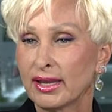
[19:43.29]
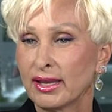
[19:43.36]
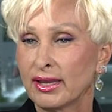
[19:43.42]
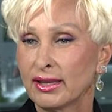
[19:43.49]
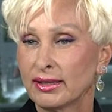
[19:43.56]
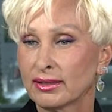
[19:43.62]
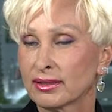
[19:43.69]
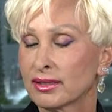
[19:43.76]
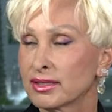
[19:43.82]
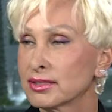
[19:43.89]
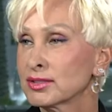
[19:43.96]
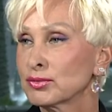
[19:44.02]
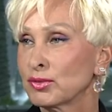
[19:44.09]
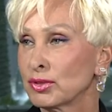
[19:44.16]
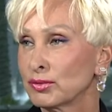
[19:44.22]
And
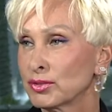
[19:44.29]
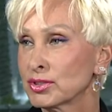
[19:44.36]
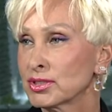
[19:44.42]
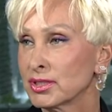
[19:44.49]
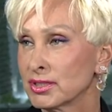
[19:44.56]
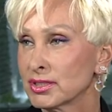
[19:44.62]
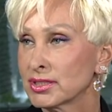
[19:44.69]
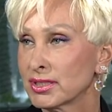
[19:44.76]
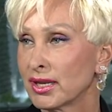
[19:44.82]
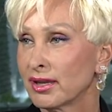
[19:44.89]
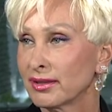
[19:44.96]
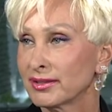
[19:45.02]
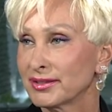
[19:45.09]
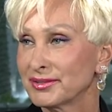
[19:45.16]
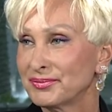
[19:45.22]
guess what was inside?